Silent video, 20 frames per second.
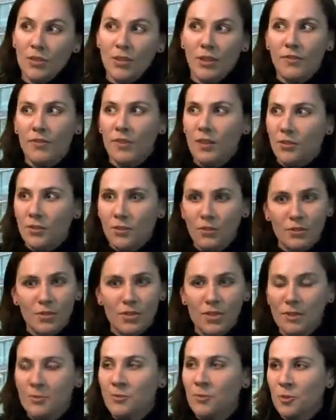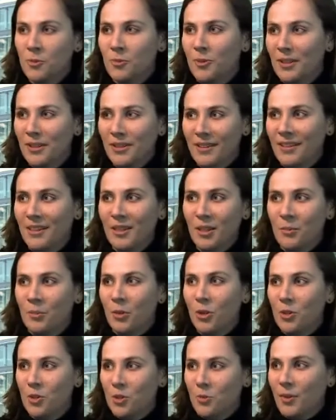So if they don't seem to be
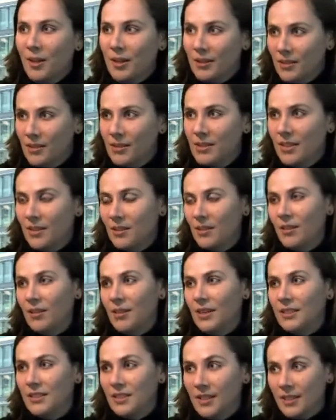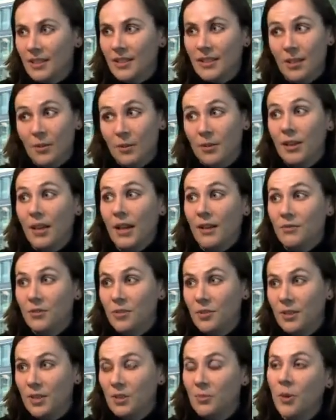thinking much about the the idea that they will have
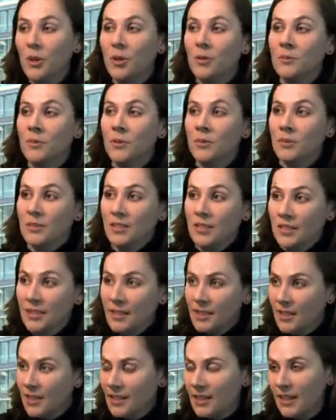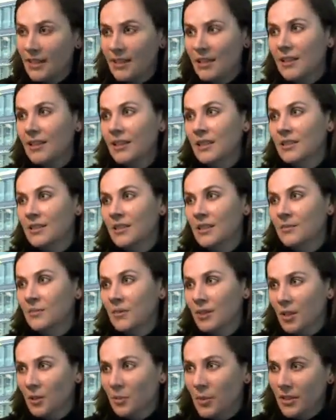to do experiments and then analyze
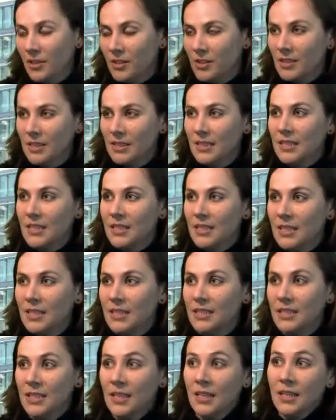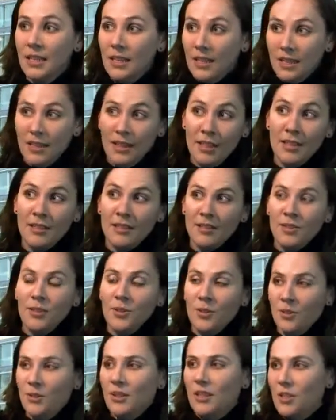them, think about the statistics, then
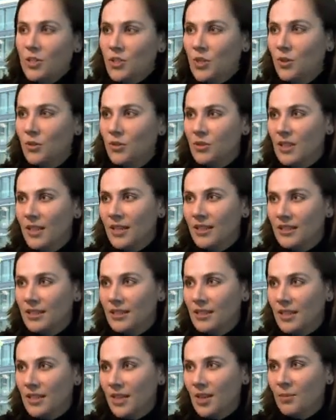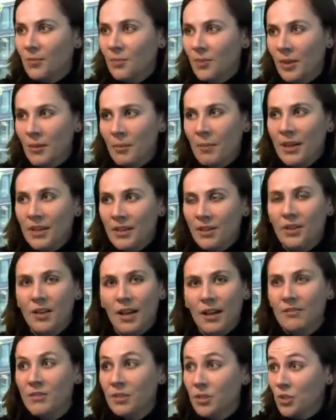you know it shows that um, they might
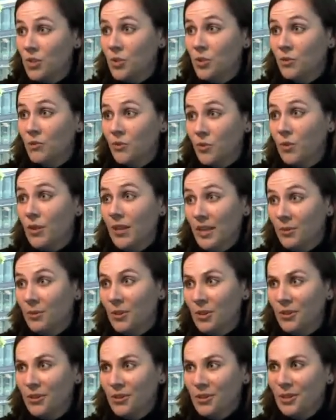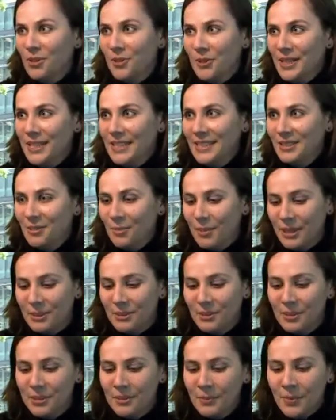not have understood fully what the degree is
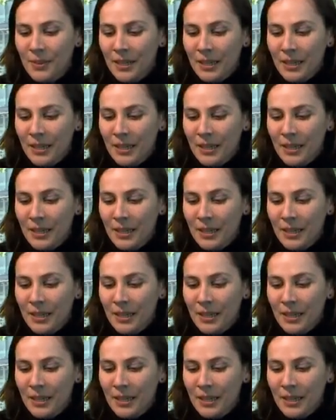about